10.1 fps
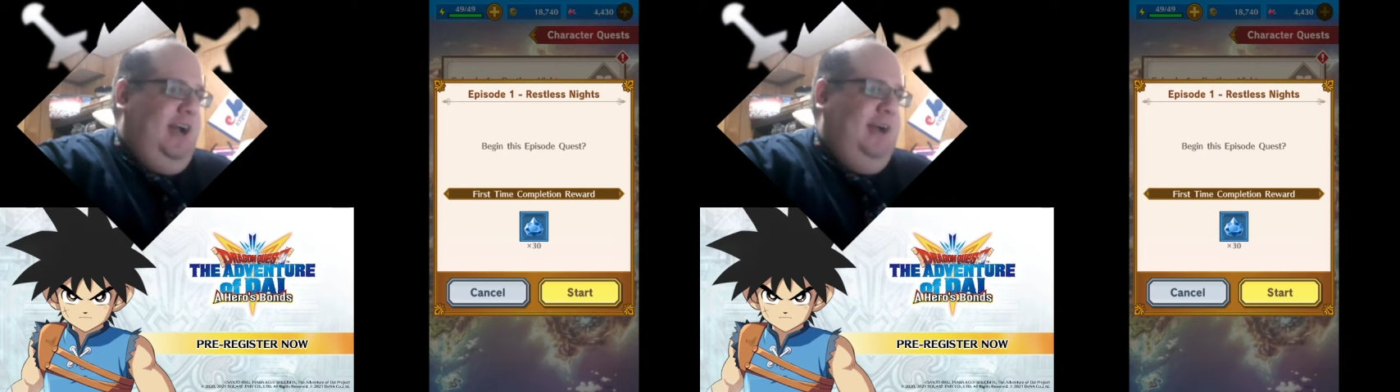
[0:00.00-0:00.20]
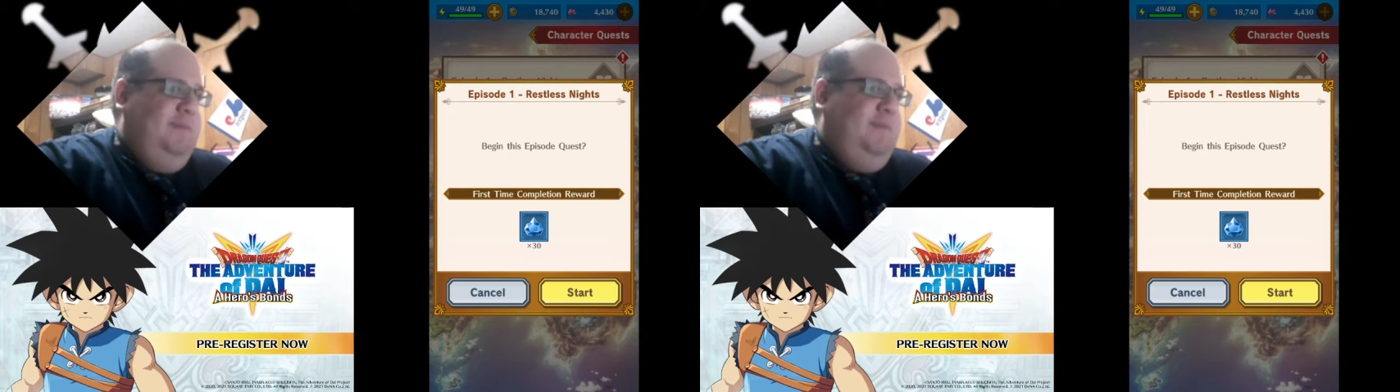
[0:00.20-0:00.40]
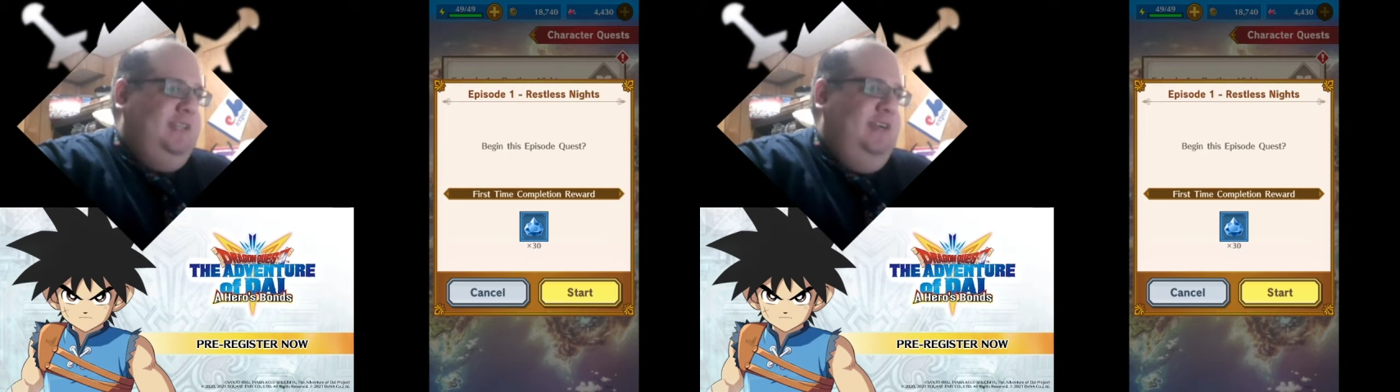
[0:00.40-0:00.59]
I,
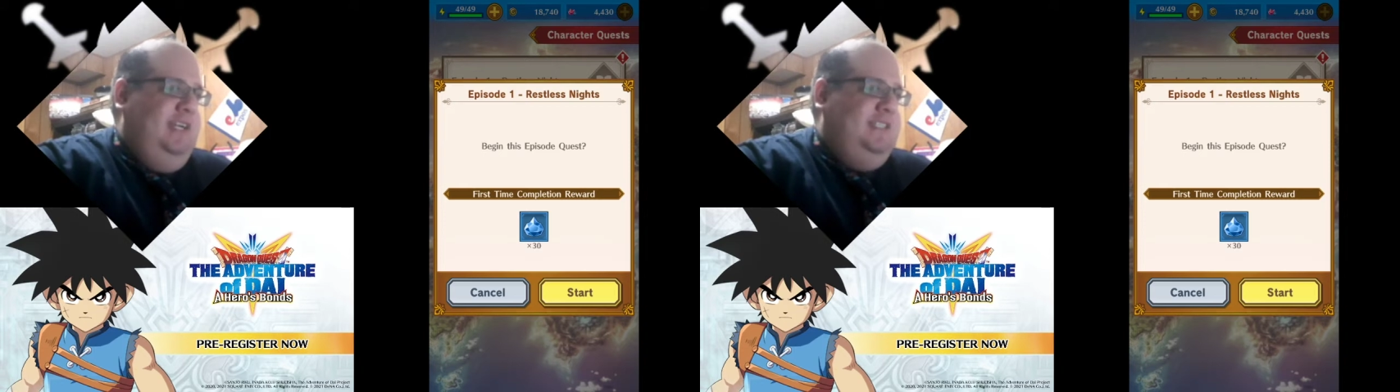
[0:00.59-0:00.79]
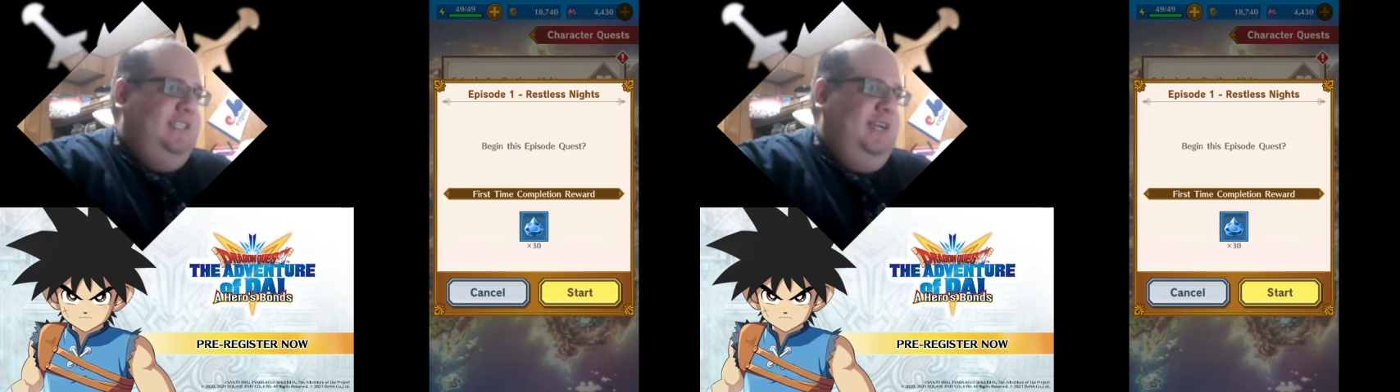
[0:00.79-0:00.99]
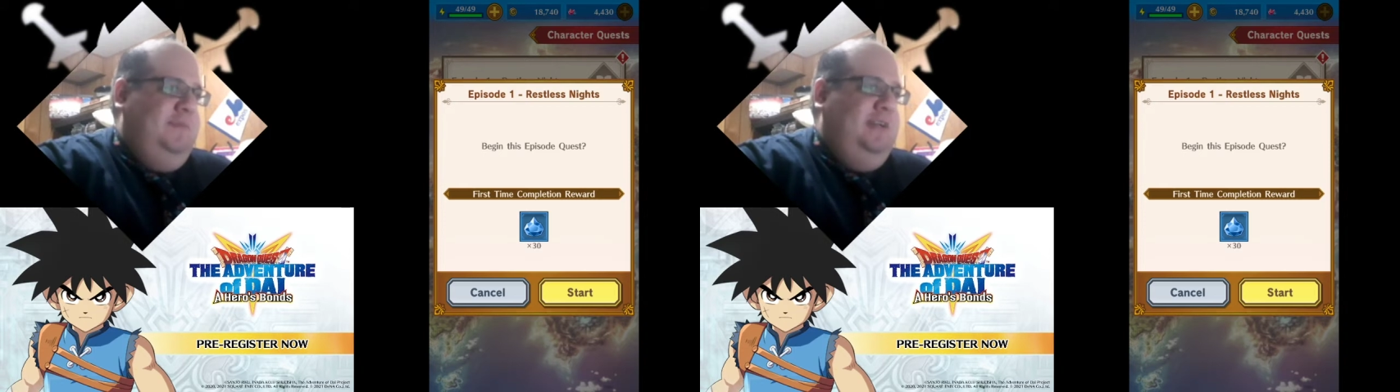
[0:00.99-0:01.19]
I started
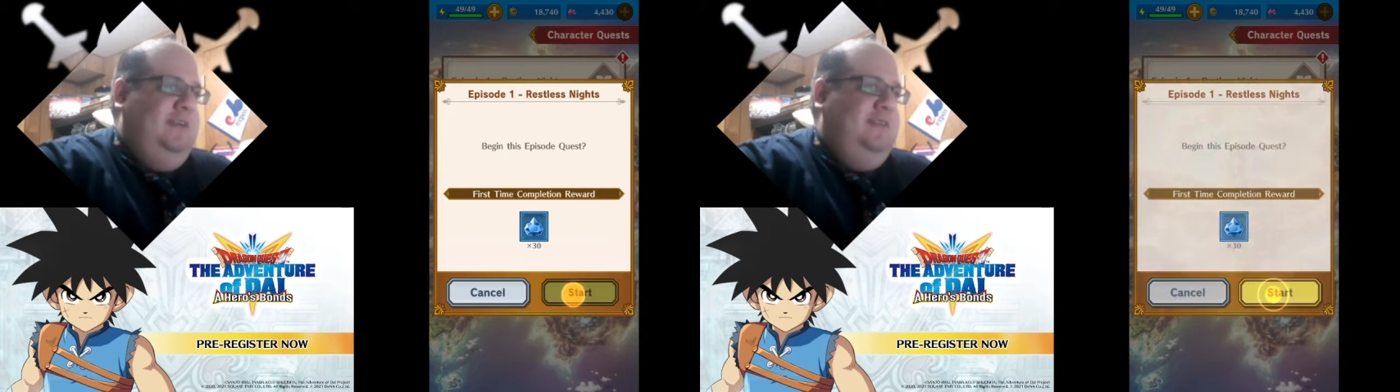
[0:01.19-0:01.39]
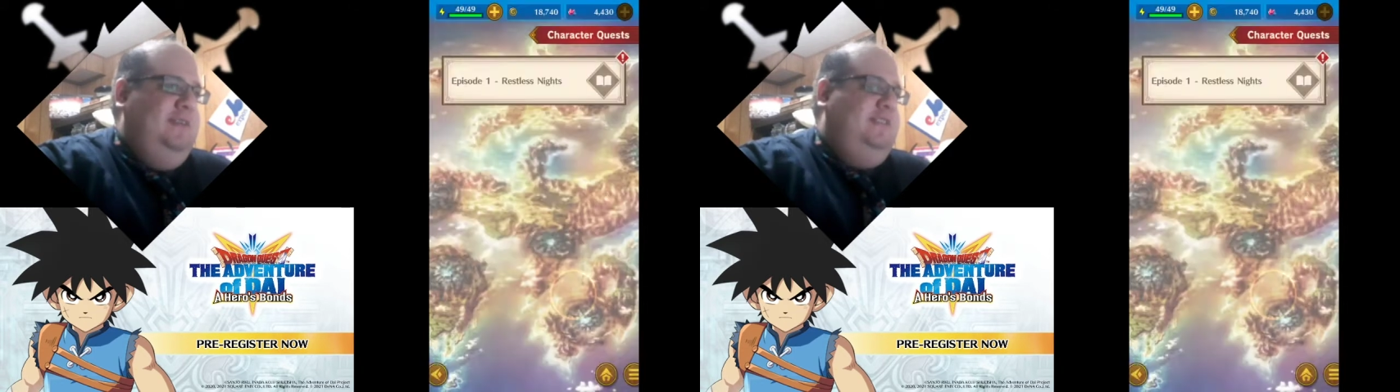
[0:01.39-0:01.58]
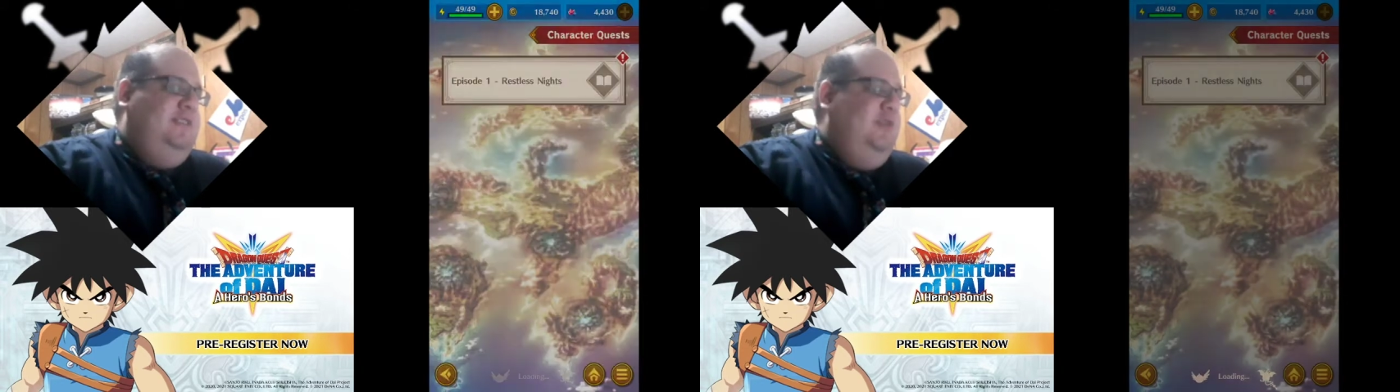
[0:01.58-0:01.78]
yesterday, but
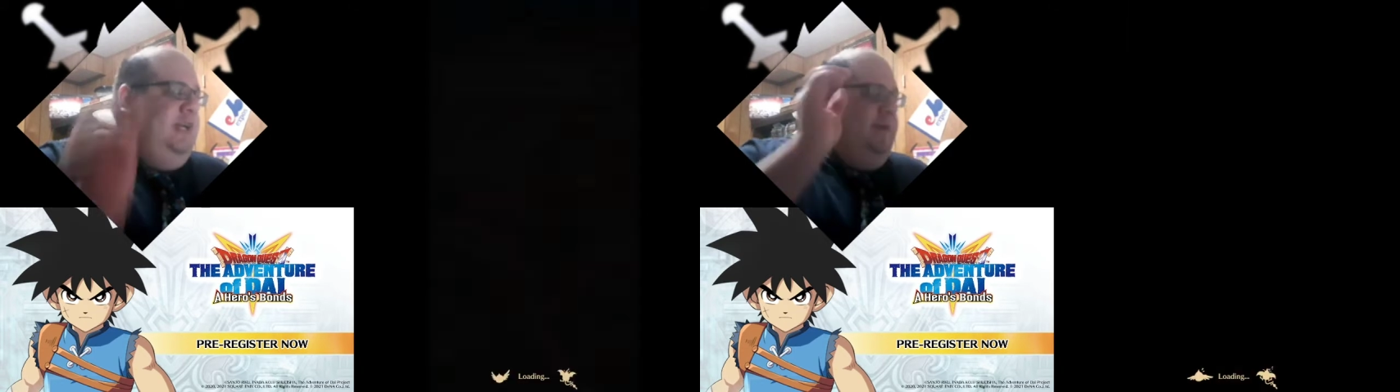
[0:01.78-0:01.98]
it's okay,